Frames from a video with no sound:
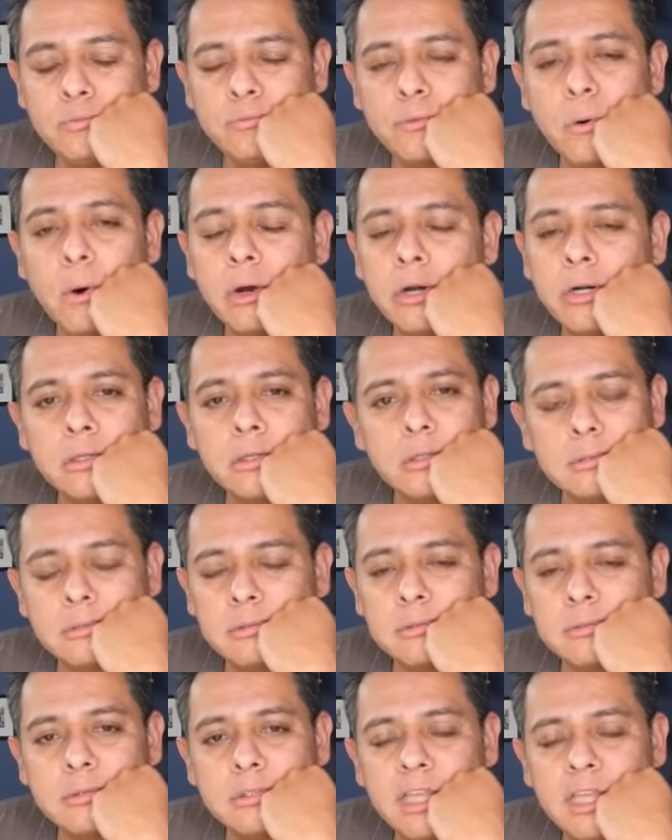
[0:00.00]
4
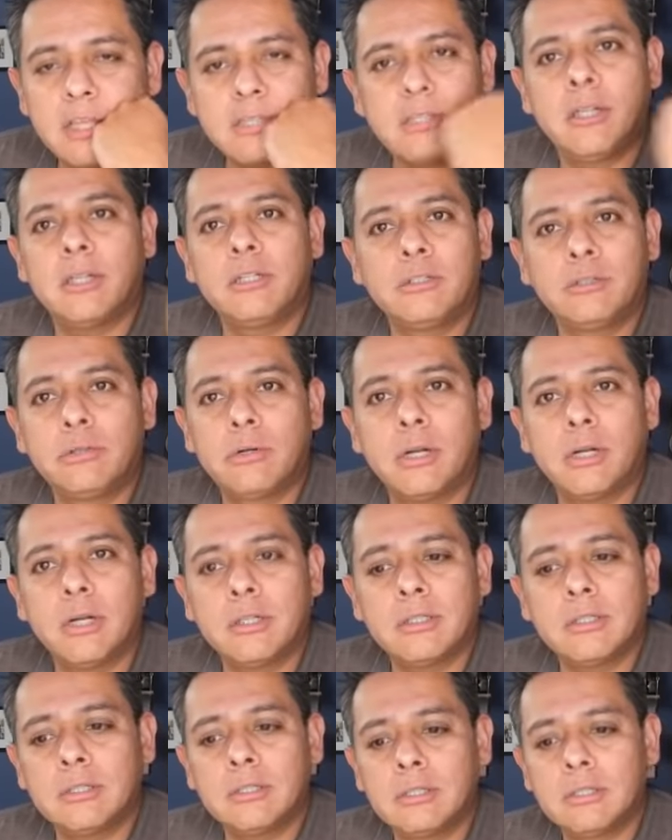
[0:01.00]
Tesla
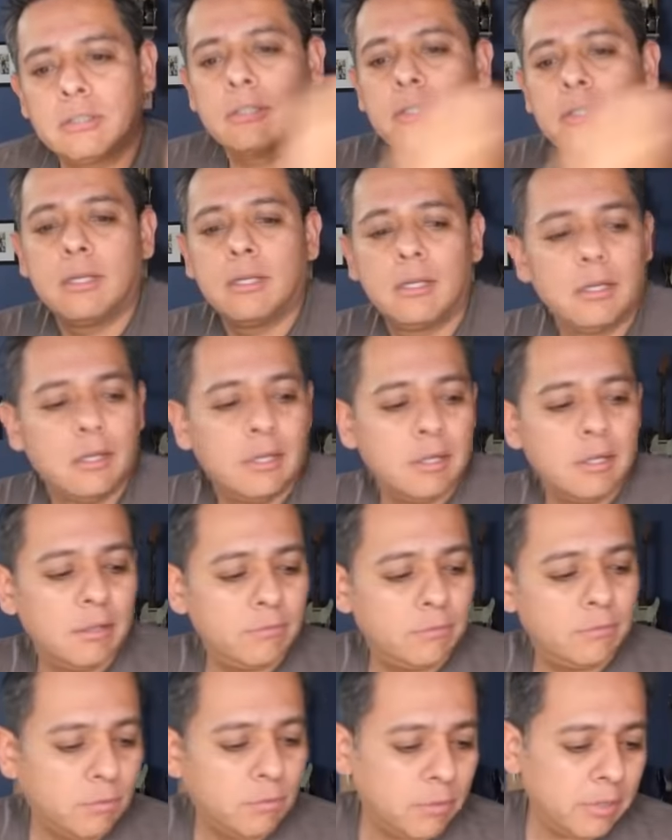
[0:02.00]
trucks
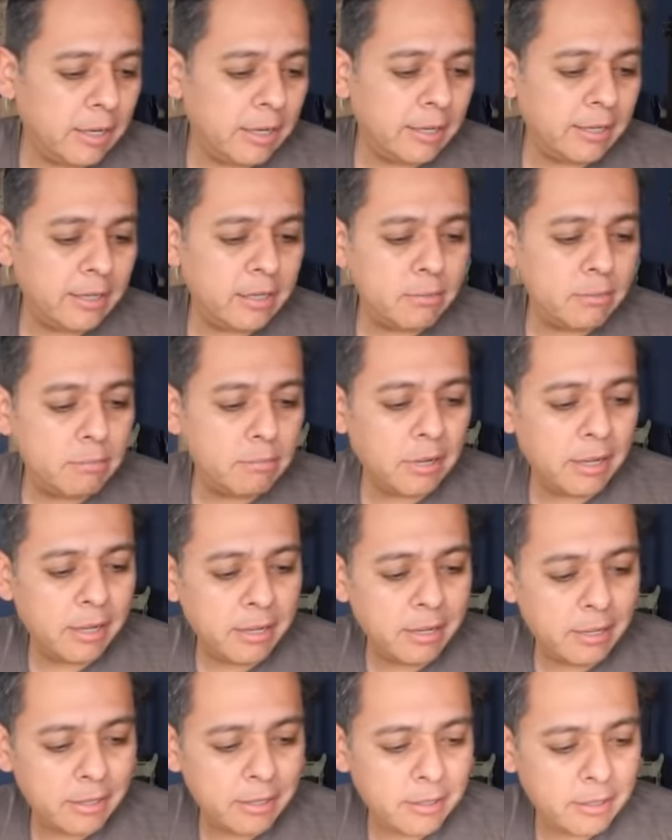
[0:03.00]
for what I can
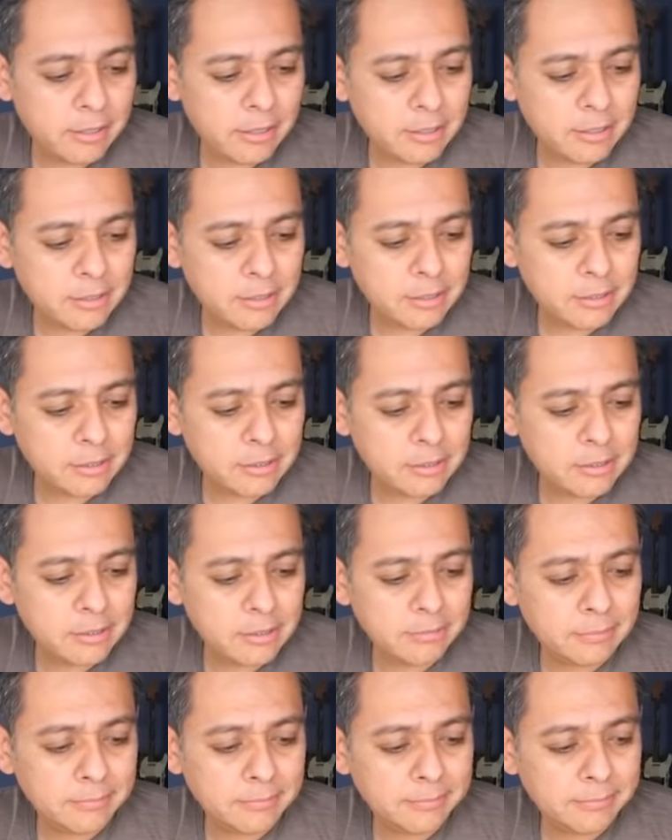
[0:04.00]
buy
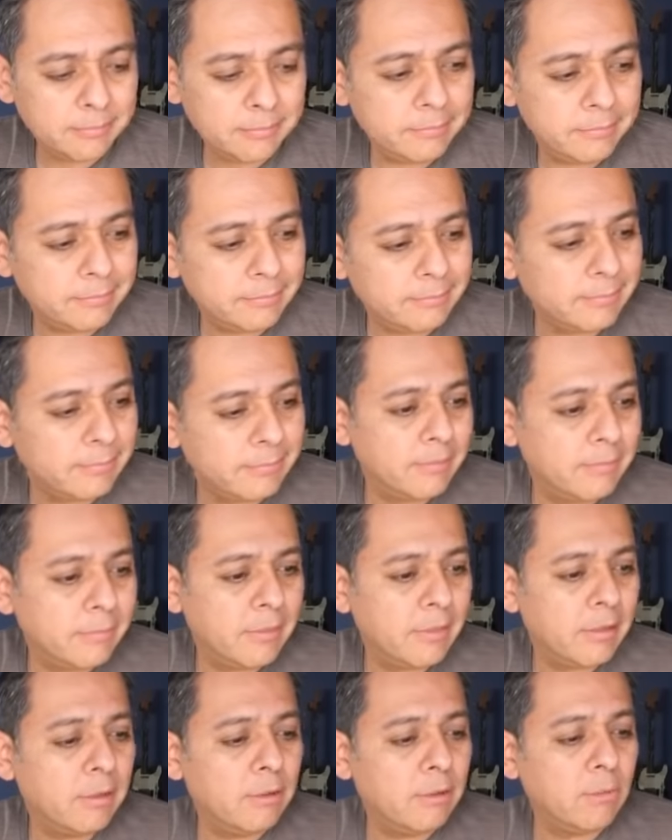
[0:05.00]

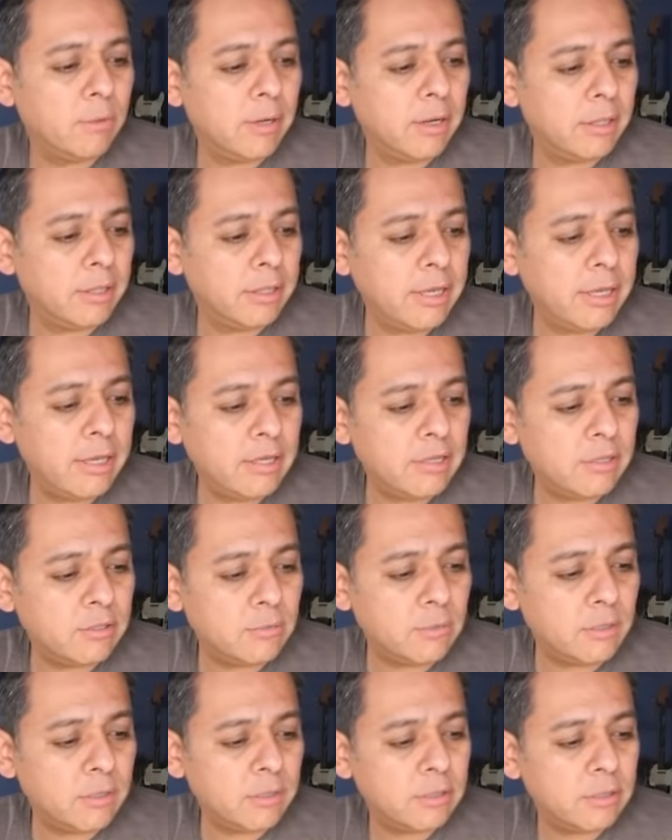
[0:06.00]
one of these
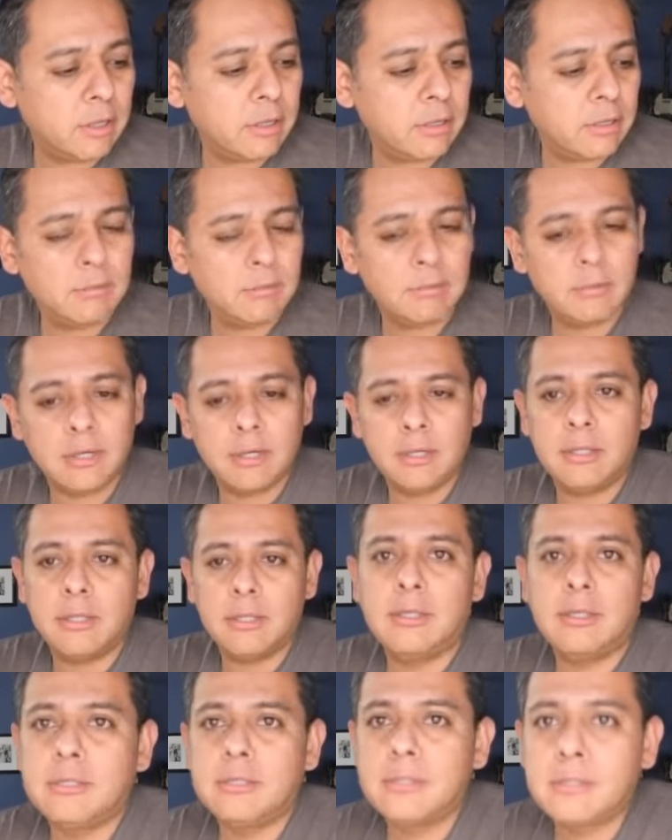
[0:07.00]
ones, you know? One of
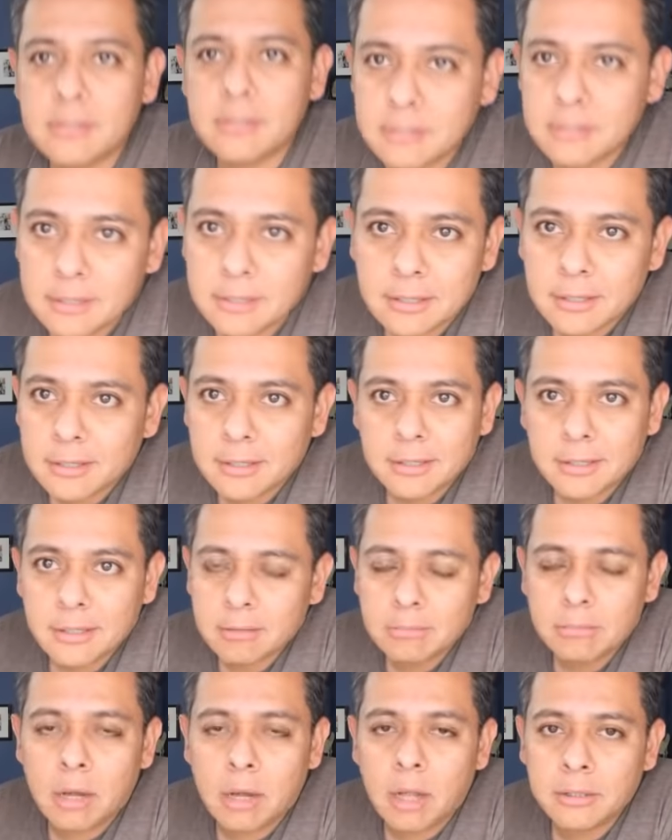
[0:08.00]
these
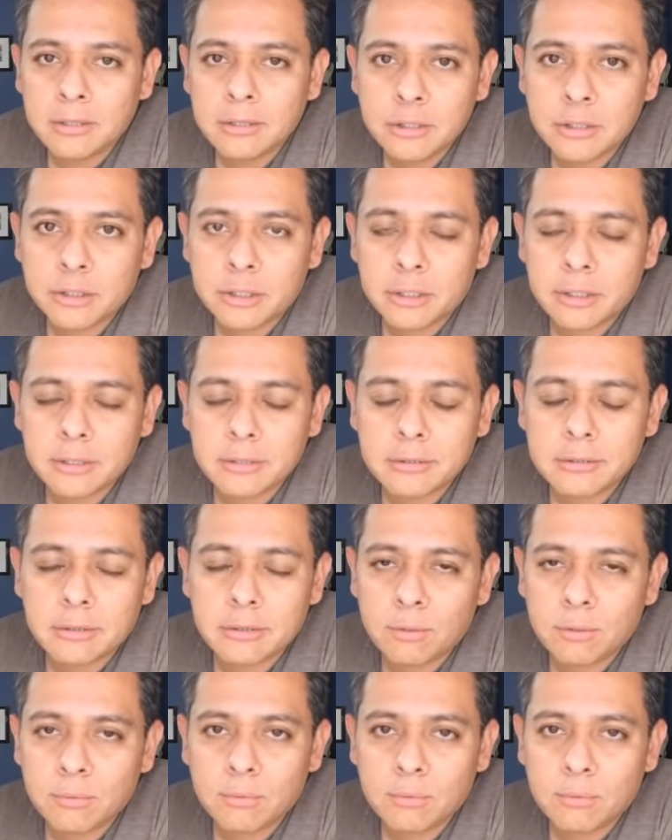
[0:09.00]
Bollingers or